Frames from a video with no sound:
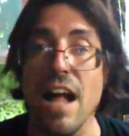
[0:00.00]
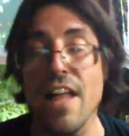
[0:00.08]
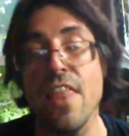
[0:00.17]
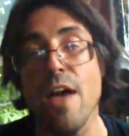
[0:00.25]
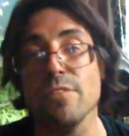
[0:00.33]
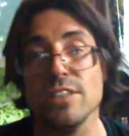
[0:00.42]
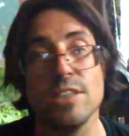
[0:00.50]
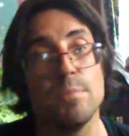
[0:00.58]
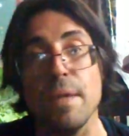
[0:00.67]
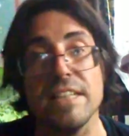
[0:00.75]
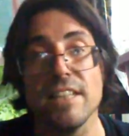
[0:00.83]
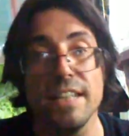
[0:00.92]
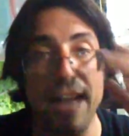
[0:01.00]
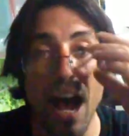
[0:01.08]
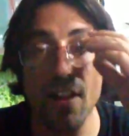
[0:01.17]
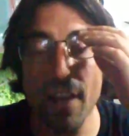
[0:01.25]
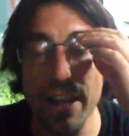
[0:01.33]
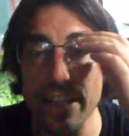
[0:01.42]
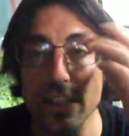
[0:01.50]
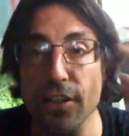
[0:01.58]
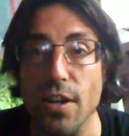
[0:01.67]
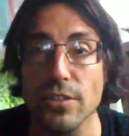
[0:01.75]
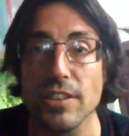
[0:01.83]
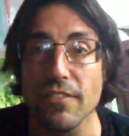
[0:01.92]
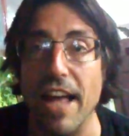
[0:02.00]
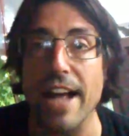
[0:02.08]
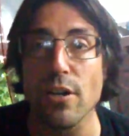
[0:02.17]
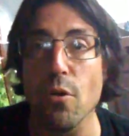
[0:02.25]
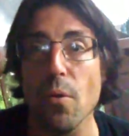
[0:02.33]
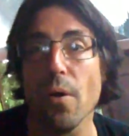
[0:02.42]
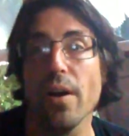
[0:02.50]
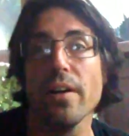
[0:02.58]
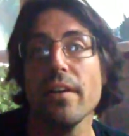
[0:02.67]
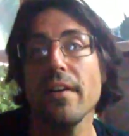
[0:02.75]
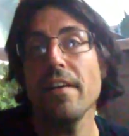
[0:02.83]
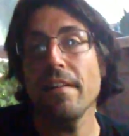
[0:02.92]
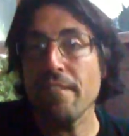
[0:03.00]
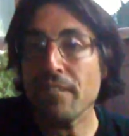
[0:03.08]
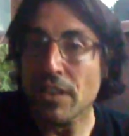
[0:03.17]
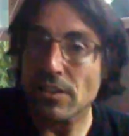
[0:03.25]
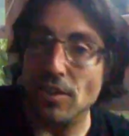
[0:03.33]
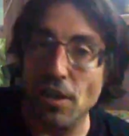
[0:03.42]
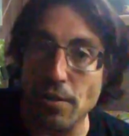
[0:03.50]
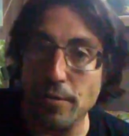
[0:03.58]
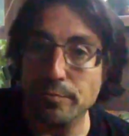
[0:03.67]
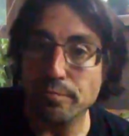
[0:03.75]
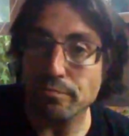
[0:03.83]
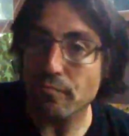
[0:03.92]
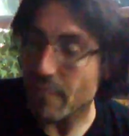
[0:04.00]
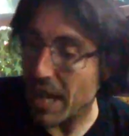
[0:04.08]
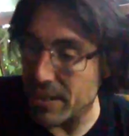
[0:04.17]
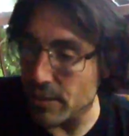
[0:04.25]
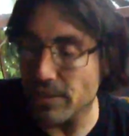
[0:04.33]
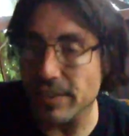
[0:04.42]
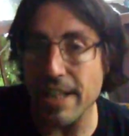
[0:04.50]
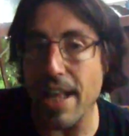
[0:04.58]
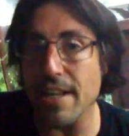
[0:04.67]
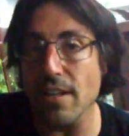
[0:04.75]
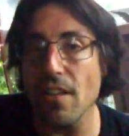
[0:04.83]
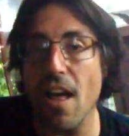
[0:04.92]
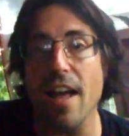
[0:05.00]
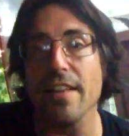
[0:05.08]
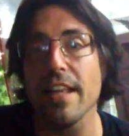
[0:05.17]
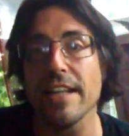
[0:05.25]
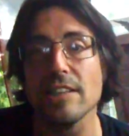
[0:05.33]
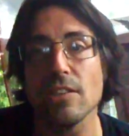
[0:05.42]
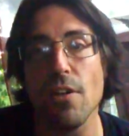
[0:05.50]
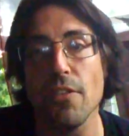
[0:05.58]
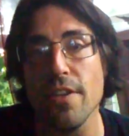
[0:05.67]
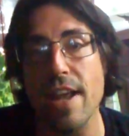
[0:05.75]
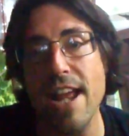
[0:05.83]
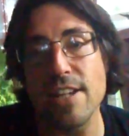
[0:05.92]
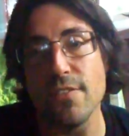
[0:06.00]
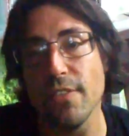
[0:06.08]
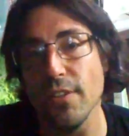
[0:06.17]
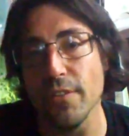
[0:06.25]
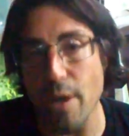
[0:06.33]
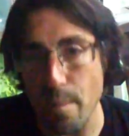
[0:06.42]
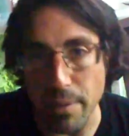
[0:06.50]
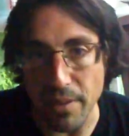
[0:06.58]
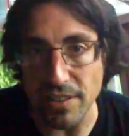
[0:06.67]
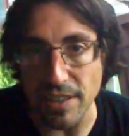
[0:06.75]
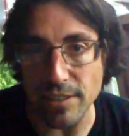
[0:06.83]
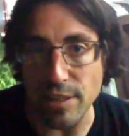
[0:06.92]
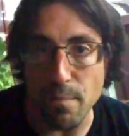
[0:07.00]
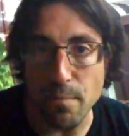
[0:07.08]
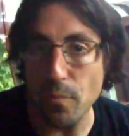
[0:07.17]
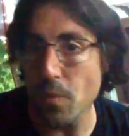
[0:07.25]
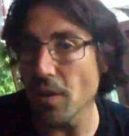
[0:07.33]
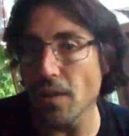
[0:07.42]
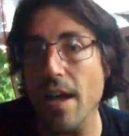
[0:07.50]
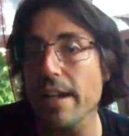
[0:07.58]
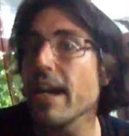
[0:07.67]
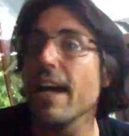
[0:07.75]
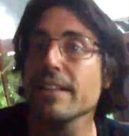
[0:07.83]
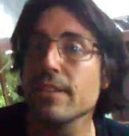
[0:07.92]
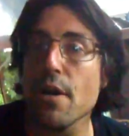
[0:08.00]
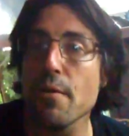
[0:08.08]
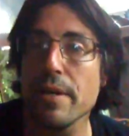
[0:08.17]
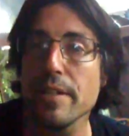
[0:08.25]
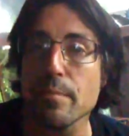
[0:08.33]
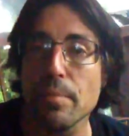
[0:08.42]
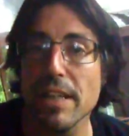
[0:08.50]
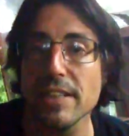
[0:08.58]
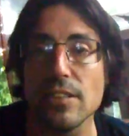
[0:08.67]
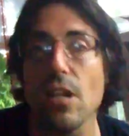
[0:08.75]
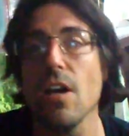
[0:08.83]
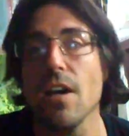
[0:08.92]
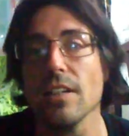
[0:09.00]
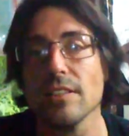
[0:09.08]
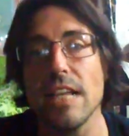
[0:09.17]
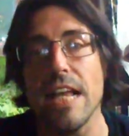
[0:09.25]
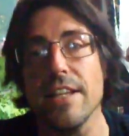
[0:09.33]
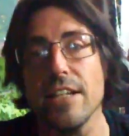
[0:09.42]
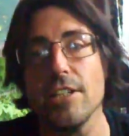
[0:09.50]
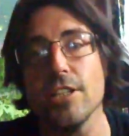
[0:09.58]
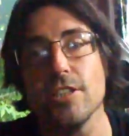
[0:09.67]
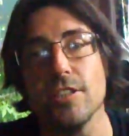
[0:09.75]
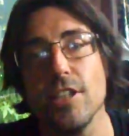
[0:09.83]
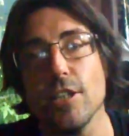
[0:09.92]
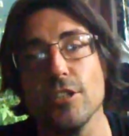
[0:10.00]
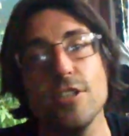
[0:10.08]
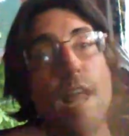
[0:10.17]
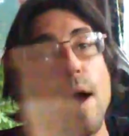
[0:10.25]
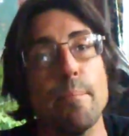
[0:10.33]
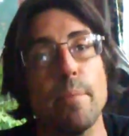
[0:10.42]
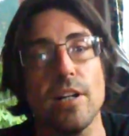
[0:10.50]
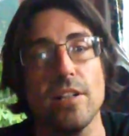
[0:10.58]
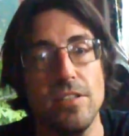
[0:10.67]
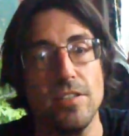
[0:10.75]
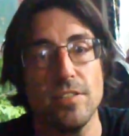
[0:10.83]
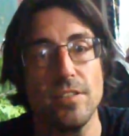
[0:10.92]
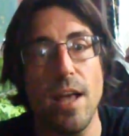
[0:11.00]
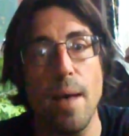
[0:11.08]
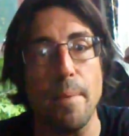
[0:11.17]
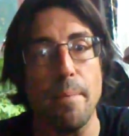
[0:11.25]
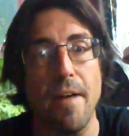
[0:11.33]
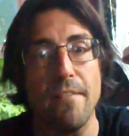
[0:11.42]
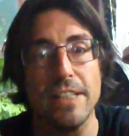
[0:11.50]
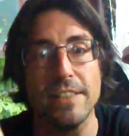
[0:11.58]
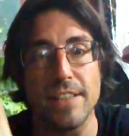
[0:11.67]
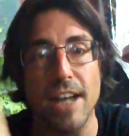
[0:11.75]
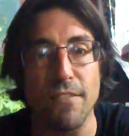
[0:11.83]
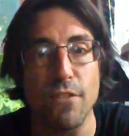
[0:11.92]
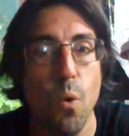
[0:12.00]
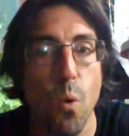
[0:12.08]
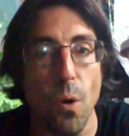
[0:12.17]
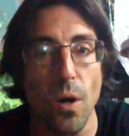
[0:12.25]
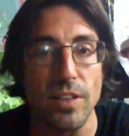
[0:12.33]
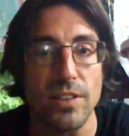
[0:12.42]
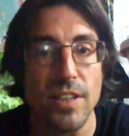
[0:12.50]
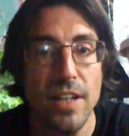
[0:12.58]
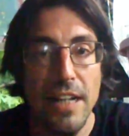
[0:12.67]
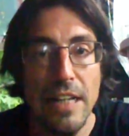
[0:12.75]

And that was just basically outlining the notes of that chord. So, and you'll see that a lot. Like, it's called the Nashville number system, where a lot of guys go in to play songs and it just, there's numbers up above it instead of chords.